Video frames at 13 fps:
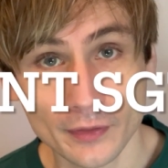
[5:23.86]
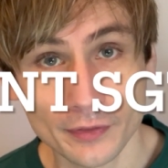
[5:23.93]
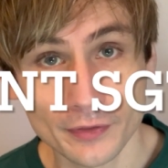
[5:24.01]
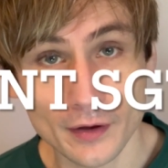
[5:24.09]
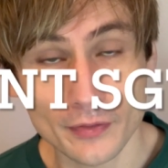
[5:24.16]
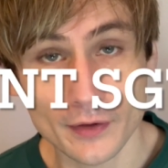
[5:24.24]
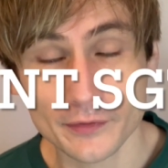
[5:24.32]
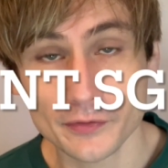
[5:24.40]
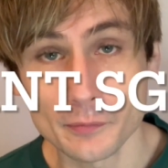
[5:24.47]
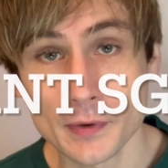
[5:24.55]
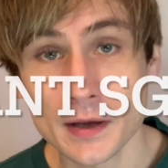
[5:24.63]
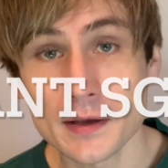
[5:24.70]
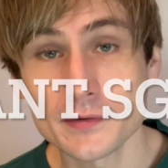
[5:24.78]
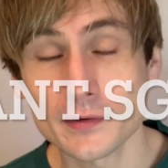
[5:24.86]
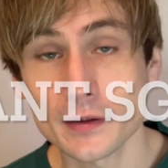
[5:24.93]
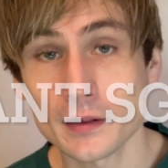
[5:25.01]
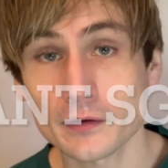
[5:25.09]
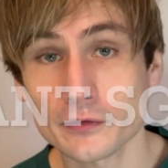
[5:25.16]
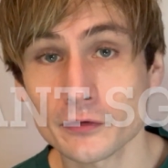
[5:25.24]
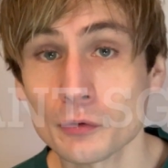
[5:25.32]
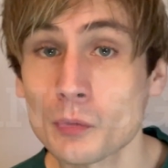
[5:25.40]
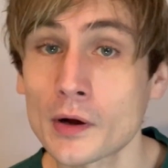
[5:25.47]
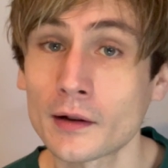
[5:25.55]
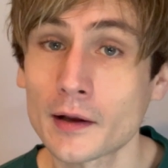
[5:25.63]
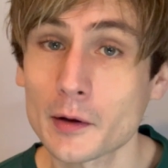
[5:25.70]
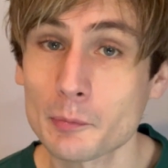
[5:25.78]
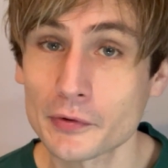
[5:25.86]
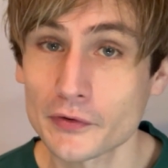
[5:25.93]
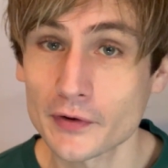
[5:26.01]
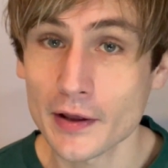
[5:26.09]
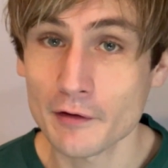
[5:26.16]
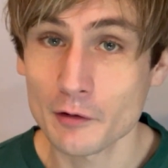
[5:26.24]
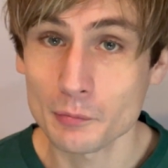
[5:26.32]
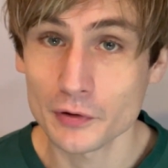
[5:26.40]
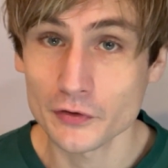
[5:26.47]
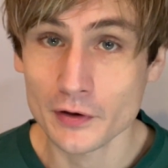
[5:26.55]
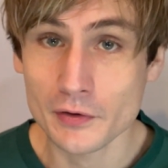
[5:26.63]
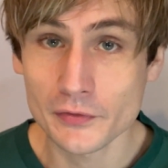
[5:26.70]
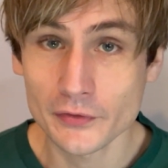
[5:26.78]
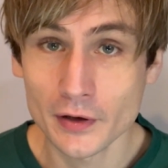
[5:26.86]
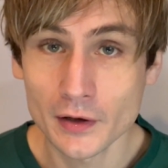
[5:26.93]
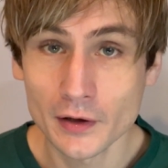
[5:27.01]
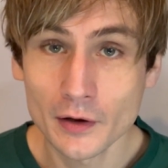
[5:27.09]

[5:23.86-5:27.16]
that's amazing, that's so well like put together and produced.